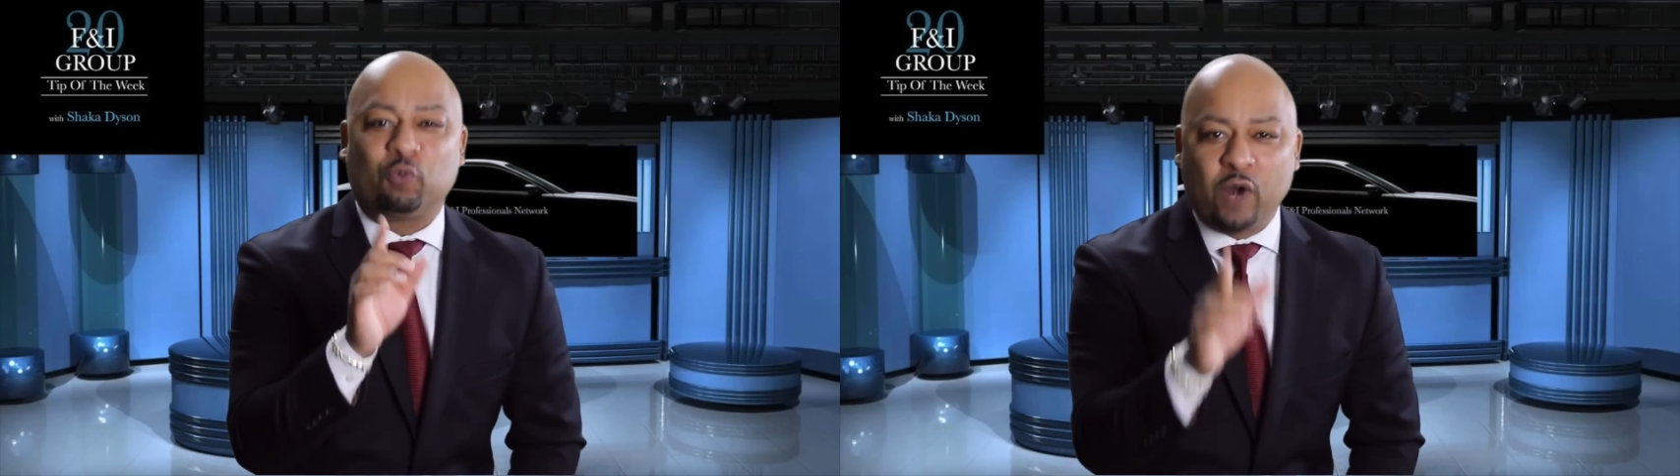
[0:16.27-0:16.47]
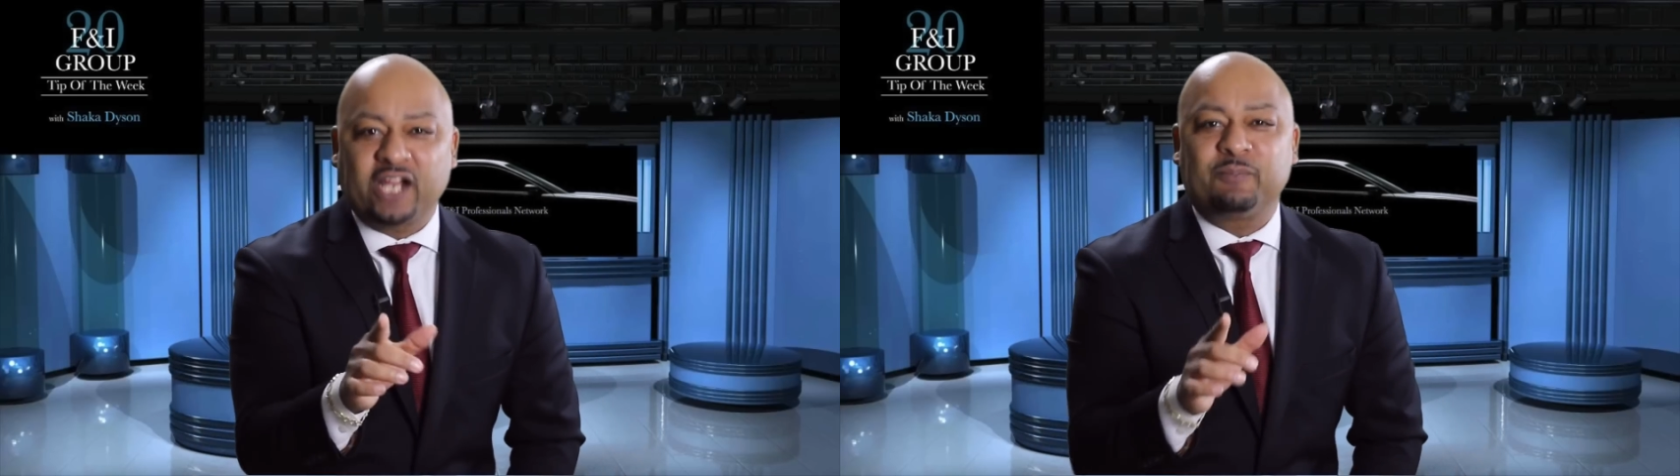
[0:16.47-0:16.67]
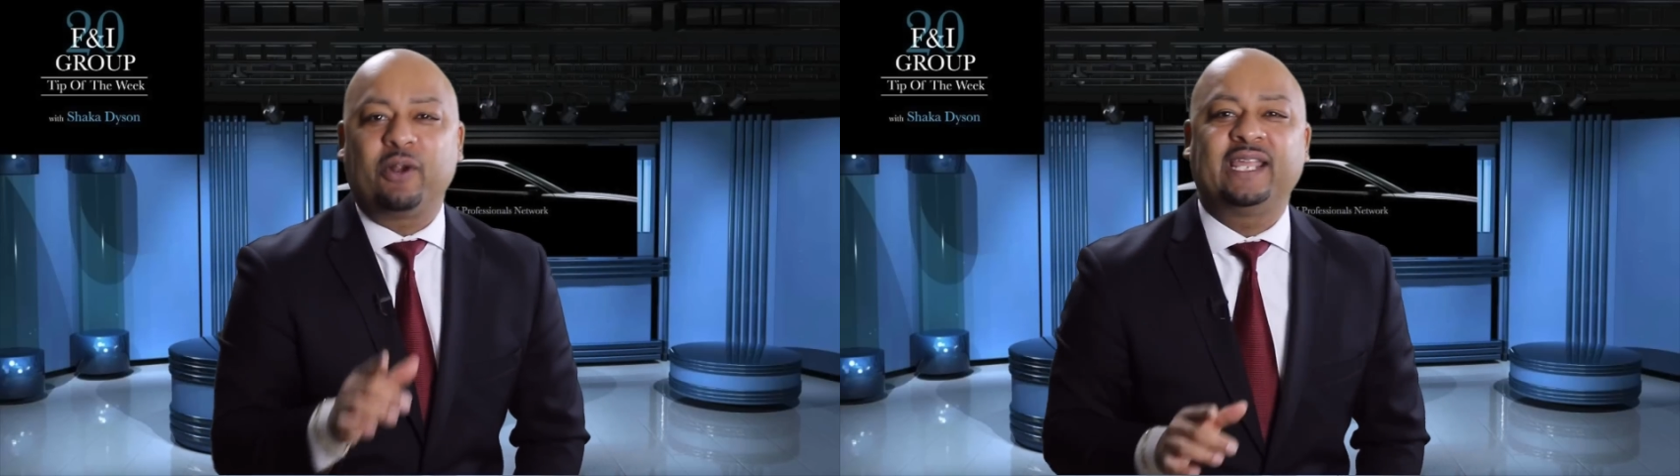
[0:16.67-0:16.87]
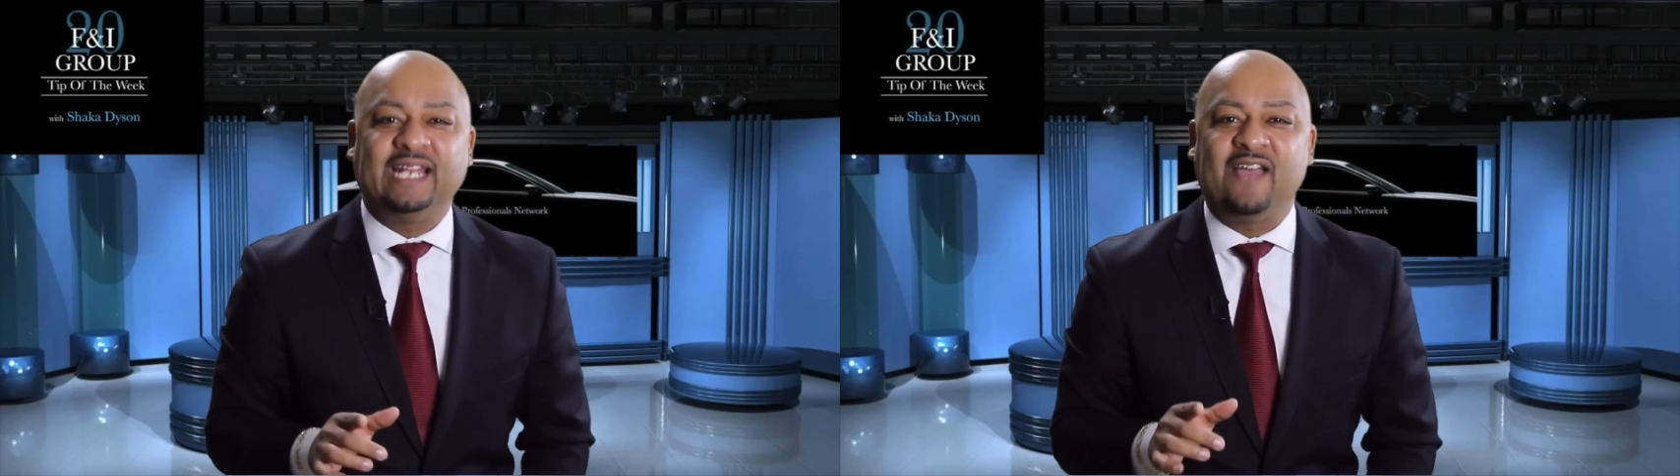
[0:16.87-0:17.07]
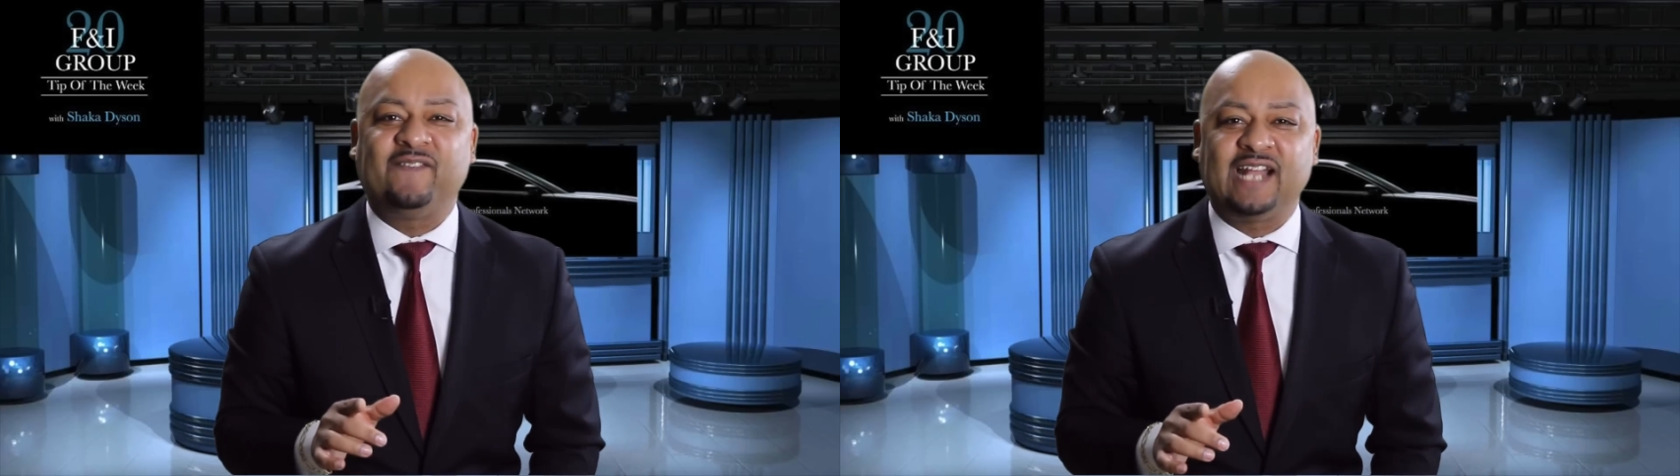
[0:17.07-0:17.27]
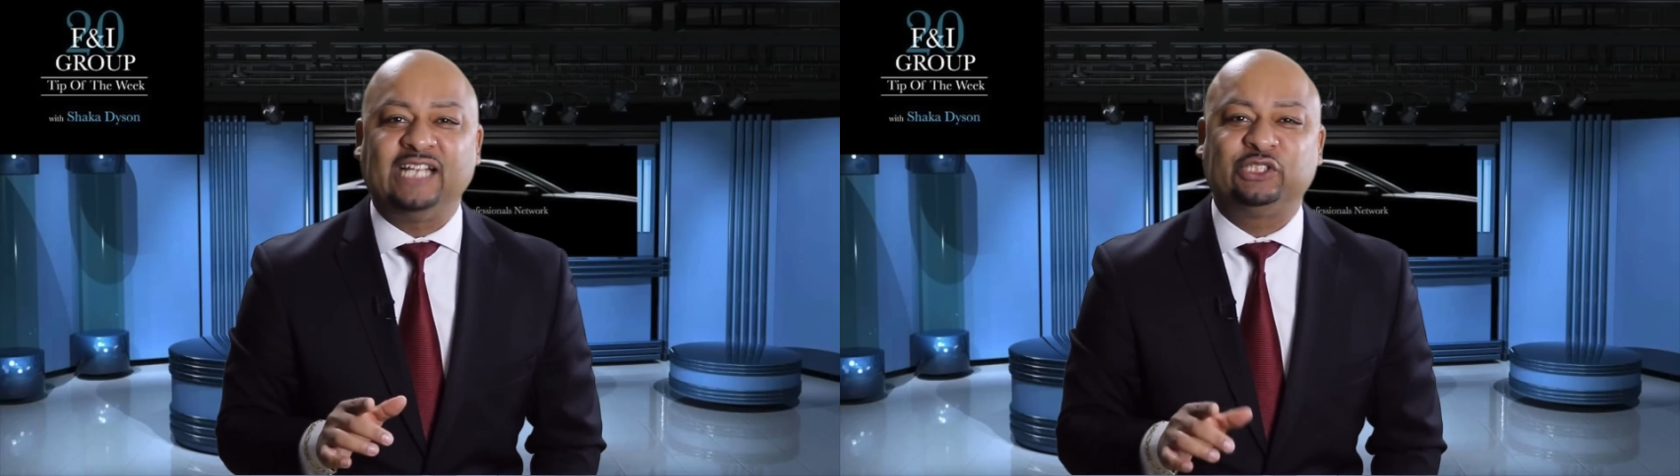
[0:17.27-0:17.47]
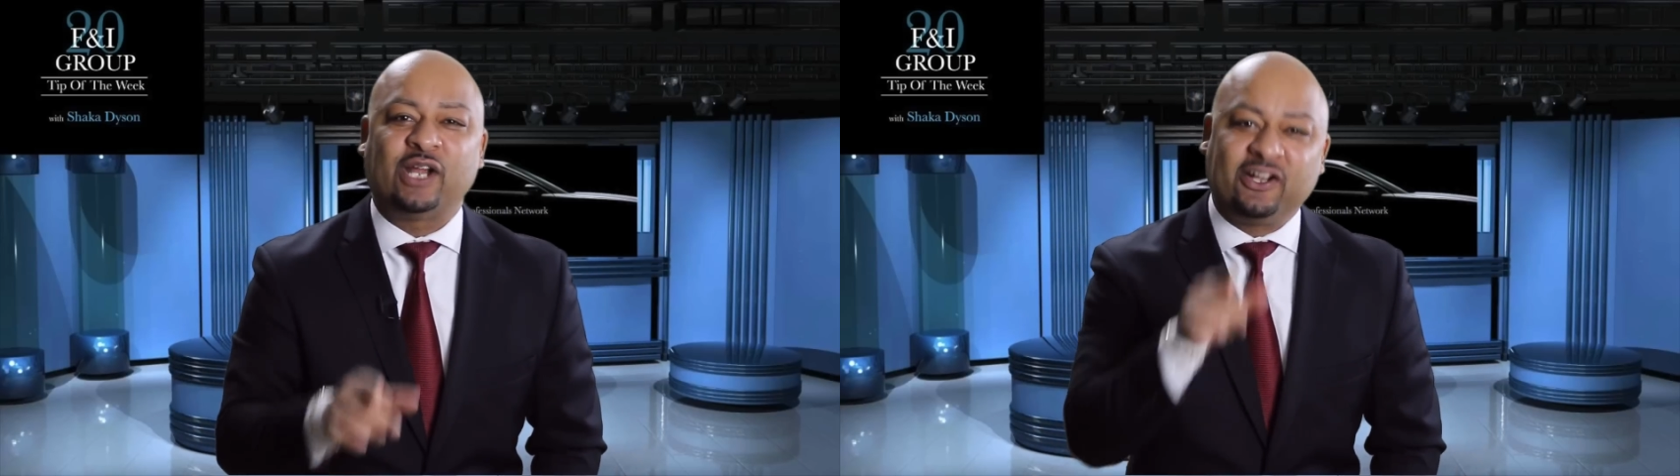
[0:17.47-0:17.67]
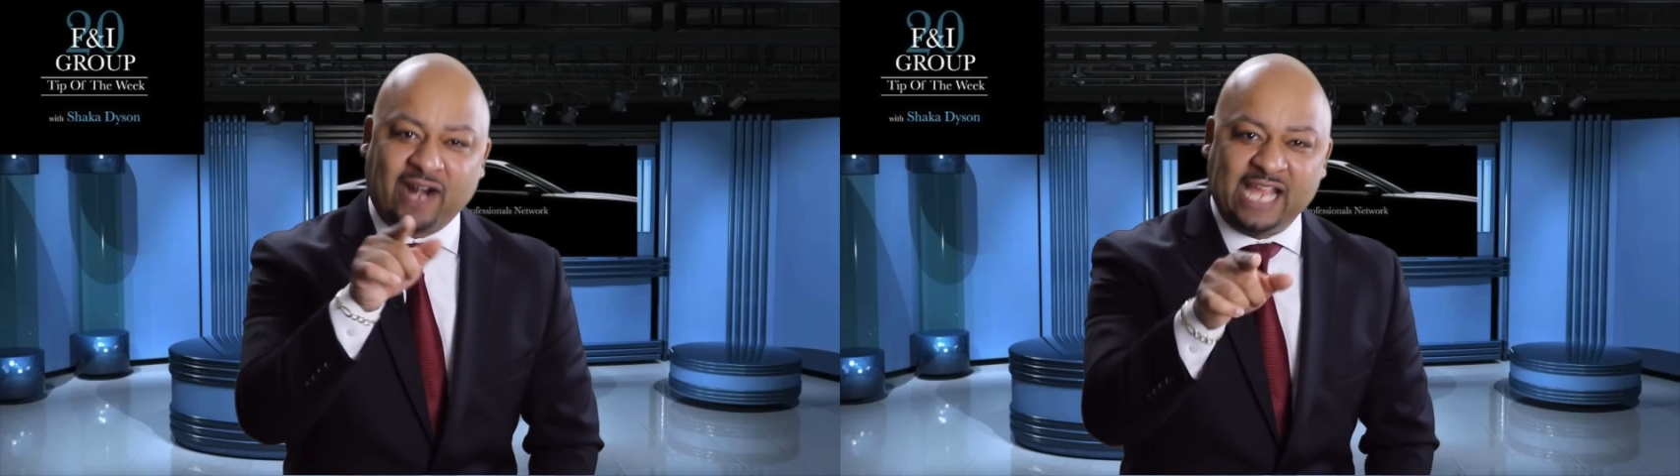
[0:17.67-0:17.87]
record-breaking F&I trainer,